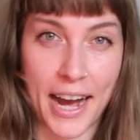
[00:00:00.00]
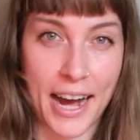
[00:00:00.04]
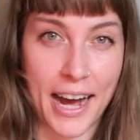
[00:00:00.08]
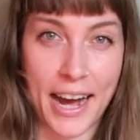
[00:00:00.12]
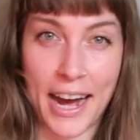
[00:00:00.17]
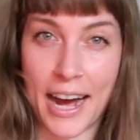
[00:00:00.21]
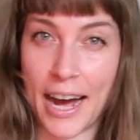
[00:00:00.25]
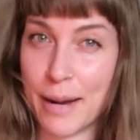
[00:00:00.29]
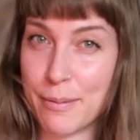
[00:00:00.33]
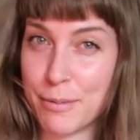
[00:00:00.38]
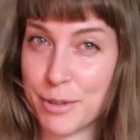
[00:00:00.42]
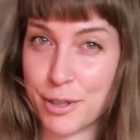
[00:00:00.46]

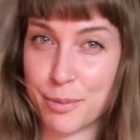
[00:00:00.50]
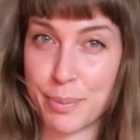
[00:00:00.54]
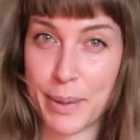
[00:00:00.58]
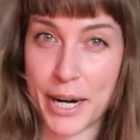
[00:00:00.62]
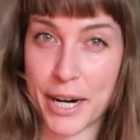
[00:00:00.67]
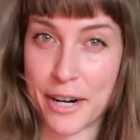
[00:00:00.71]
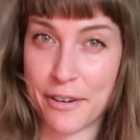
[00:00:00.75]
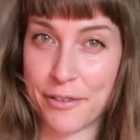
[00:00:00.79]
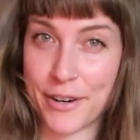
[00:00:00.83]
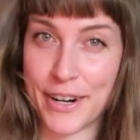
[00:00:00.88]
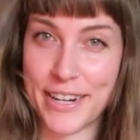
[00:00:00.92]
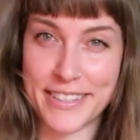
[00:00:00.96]
I'm just
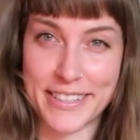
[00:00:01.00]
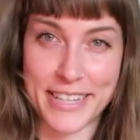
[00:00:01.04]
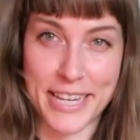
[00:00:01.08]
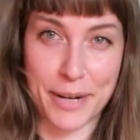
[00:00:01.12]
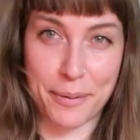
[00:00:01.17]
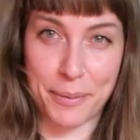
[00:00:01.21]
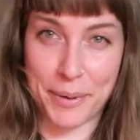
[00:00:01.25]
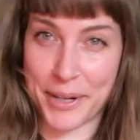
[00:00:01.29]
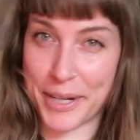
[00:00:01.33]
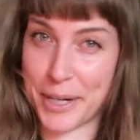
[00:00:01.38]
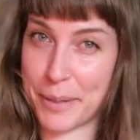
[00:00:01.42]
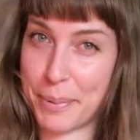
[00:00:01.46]
paraphrasing.
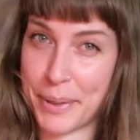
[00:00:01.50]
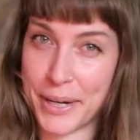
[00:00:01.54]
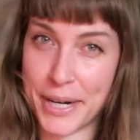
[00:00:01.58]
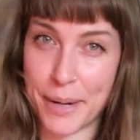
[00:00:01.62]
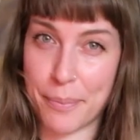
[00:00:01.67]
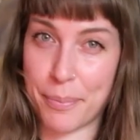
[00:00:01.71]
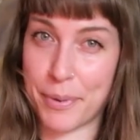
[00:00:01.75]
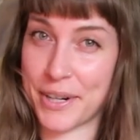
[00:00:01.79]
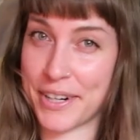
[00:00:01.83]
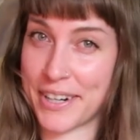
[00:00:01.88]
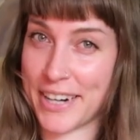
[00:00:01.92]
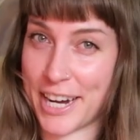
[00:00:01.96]
We're going to put up
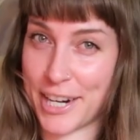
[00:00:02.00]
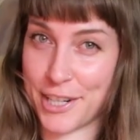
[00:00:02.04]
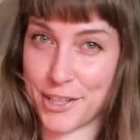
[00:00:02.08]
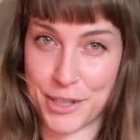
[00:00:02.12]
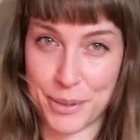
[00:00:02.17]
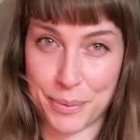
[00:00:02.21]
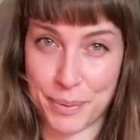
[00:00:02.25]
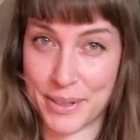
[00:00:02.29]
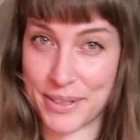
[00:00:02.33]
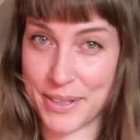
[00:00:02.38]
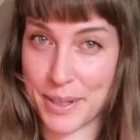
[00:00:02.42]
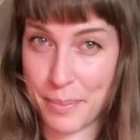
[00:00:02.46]
what it
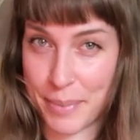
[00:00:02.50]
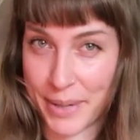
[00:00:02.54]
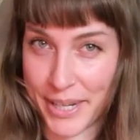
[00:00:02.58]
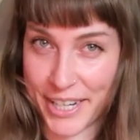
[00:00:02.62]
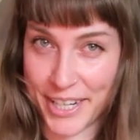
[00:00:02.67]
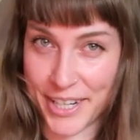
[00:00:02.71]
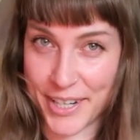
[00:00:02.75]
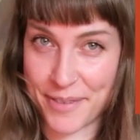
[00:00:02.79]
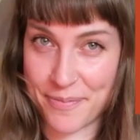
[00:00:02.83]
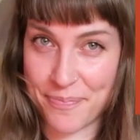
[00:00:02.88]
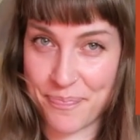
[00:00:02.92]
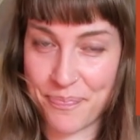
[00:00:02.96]
actually was up
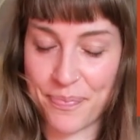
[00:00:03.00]
here.